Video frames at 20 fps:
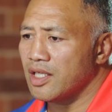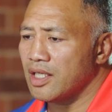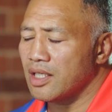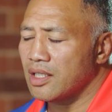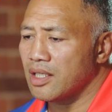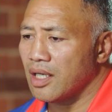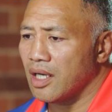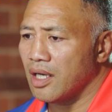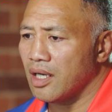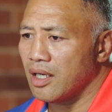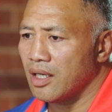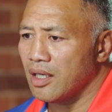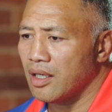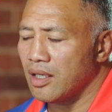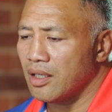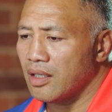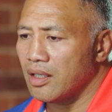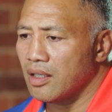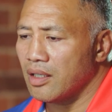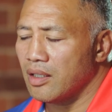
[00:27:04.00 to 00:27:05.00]
think
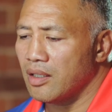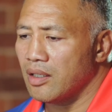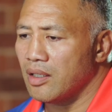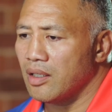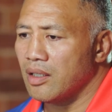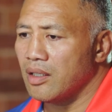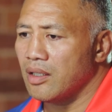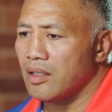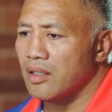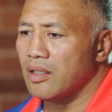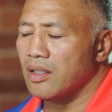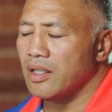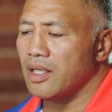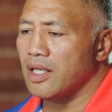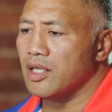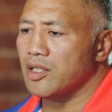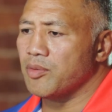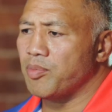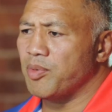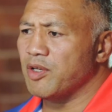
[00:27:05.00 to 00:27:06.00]
a
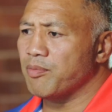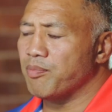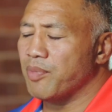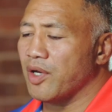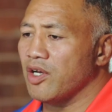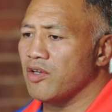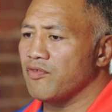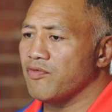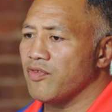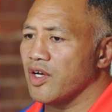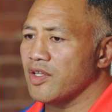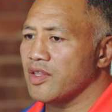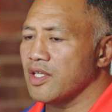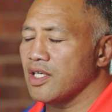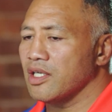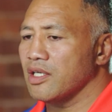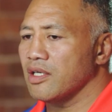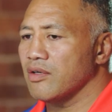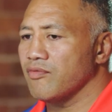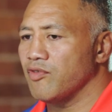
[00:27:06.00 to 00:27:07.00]
bit of both. I
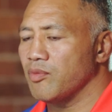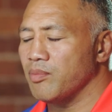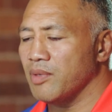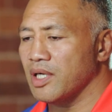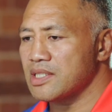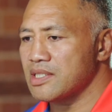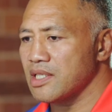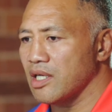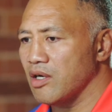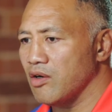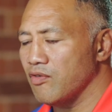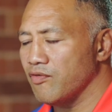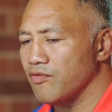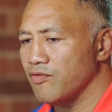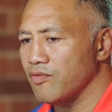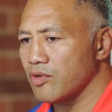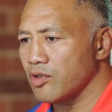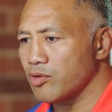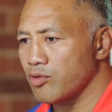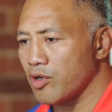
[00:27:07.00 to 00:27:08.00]
think for
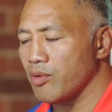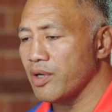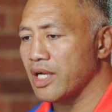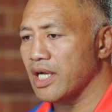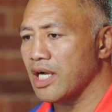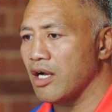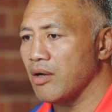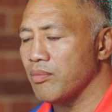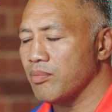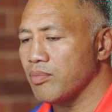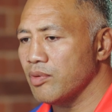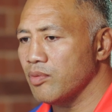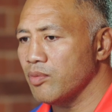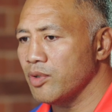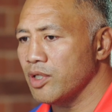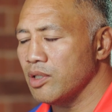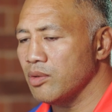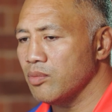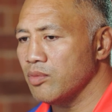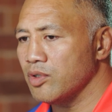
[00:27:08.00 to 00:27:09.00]
myself, growing up, I
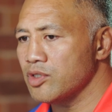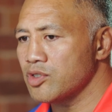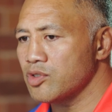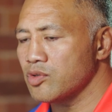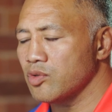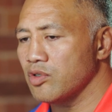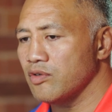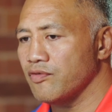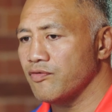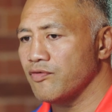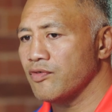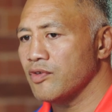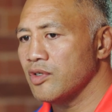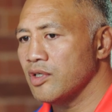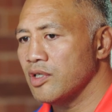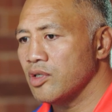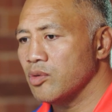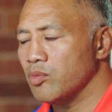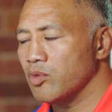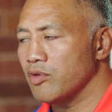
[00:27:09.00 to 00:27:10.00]

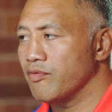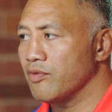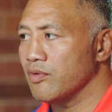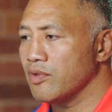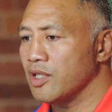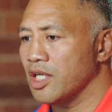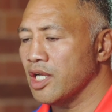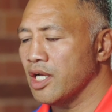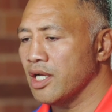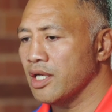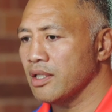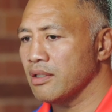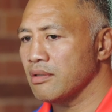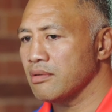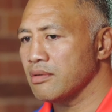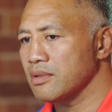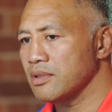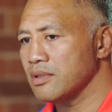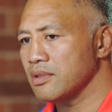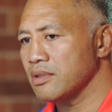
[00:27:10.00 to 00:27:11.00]
don't
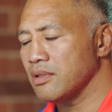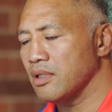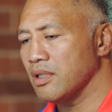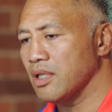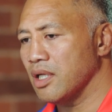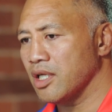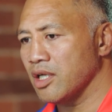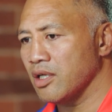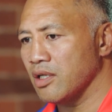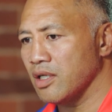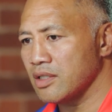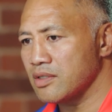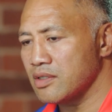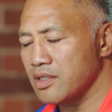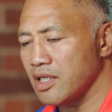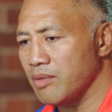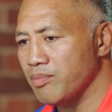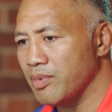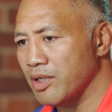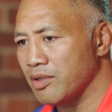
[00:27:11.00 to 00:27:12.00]
like
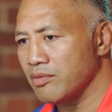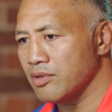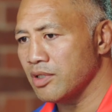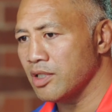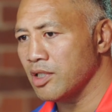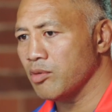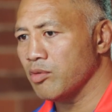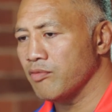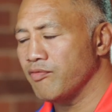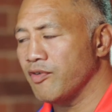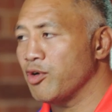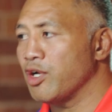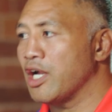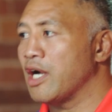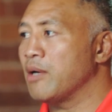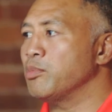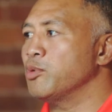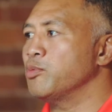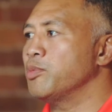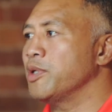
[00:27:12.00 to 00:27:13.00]
to say, but you know, we're very
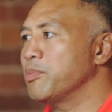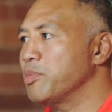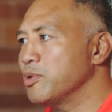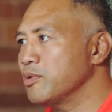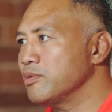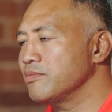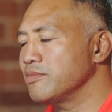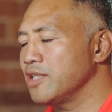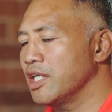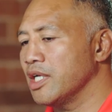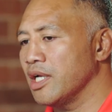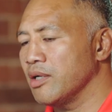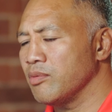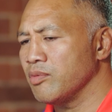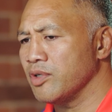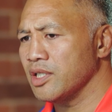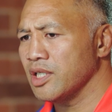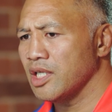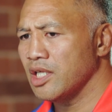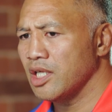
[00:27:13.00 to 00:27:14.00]
humble people. You know,
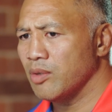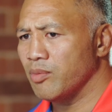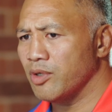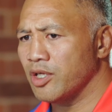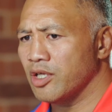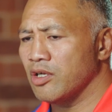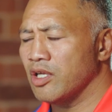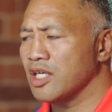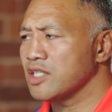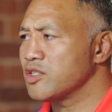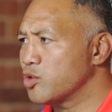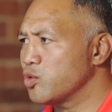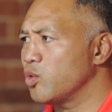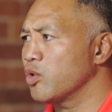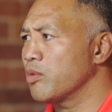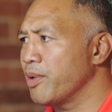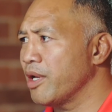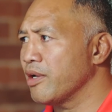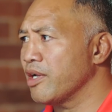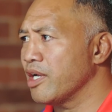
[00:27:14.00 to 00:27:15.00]
we don't like to
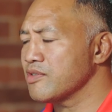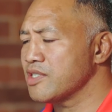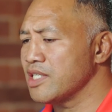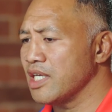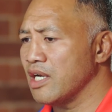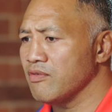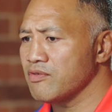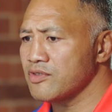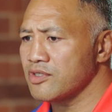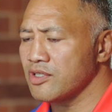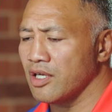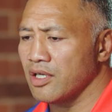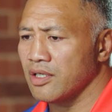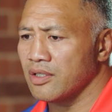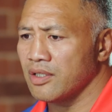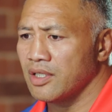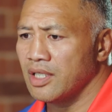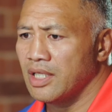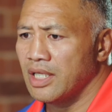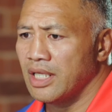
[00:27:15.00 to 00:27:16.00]
talk about ourselves. So